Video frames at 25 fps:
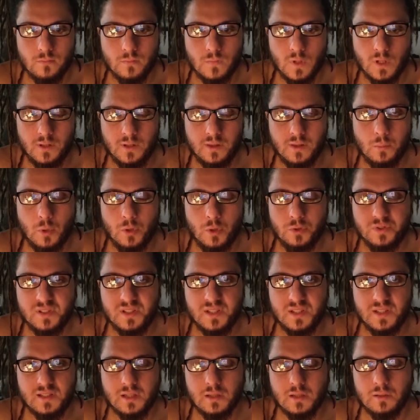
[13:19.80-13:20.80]
most
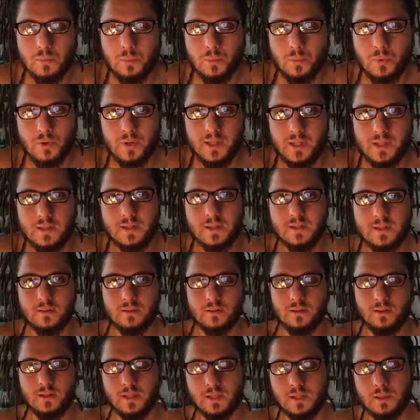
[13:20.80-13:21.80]
distant points
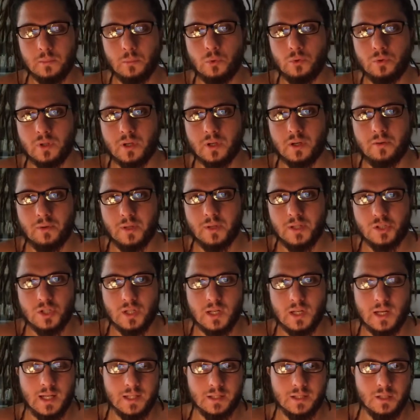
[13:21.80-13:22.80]
that the moon can reach
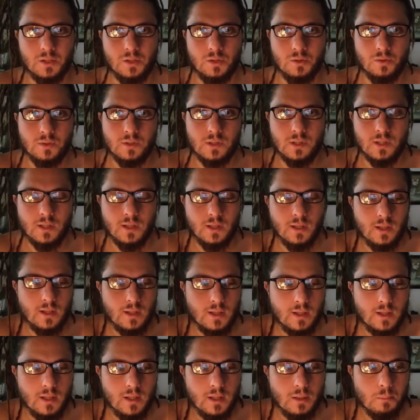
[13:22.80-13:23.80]
in latitude,
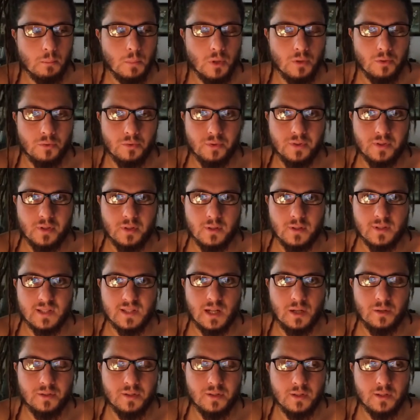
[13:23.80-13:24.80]
both
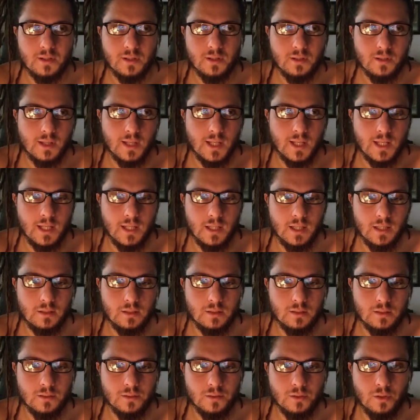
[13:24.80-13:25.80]
southern and
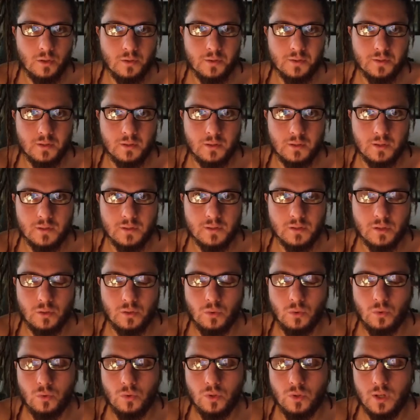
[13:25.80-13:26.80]
northern.
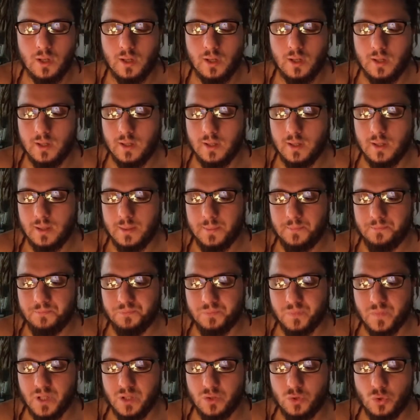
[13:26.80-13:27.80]
So
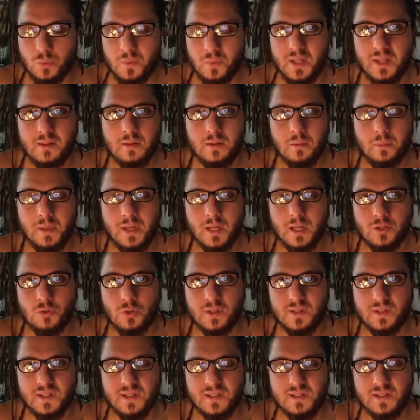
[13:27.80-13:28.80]
to me the
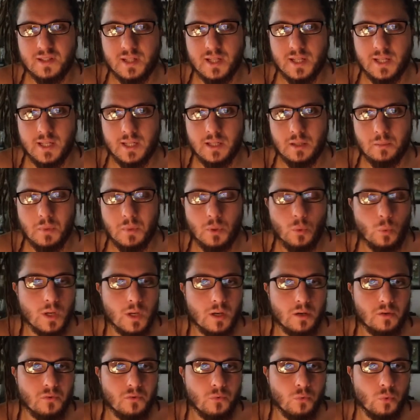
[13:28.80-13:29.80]
Picatrix is saying beware
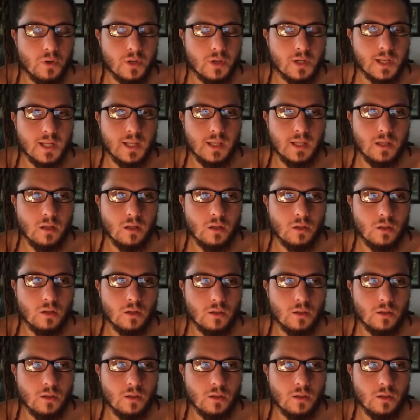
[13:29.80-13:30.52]
of working,